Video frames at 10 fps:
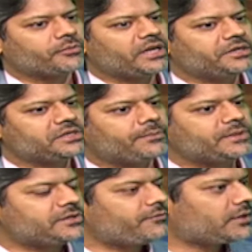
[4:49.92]
from the Asia
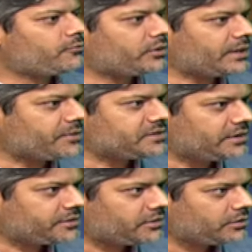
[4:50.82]
Pacific were
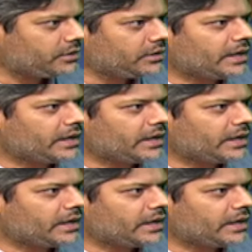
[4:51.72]
represented.